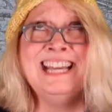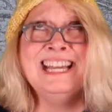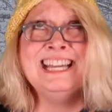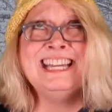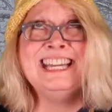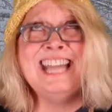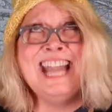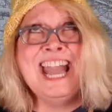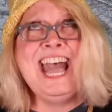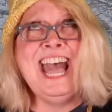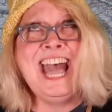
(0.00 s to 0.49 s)

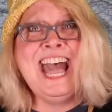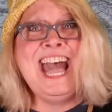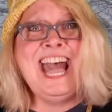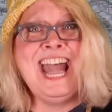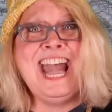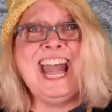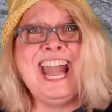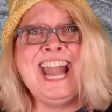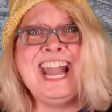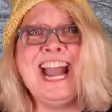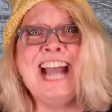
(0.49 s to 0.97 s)
Yay,
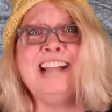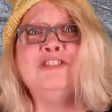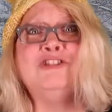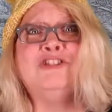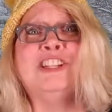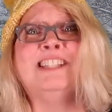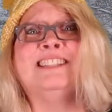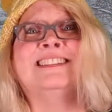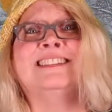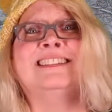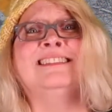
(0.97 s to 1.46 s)
I
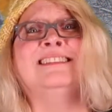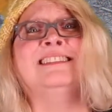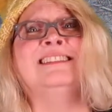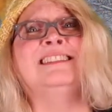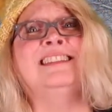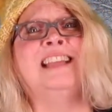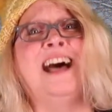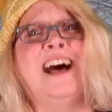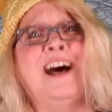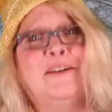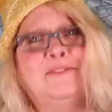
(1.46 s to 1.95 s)
just
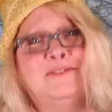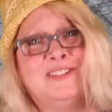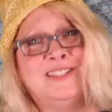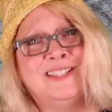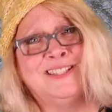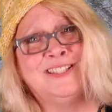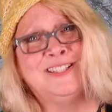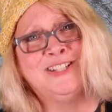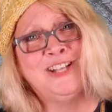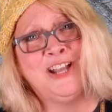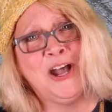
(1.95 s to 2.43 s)
love
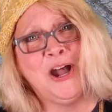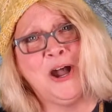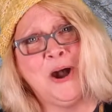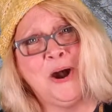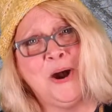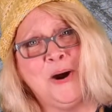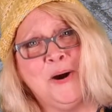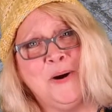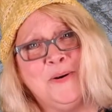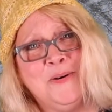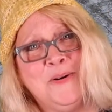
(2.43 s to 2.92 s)

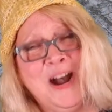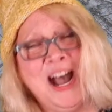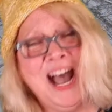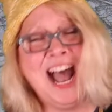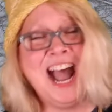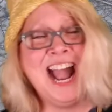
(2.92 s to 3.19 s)
snow.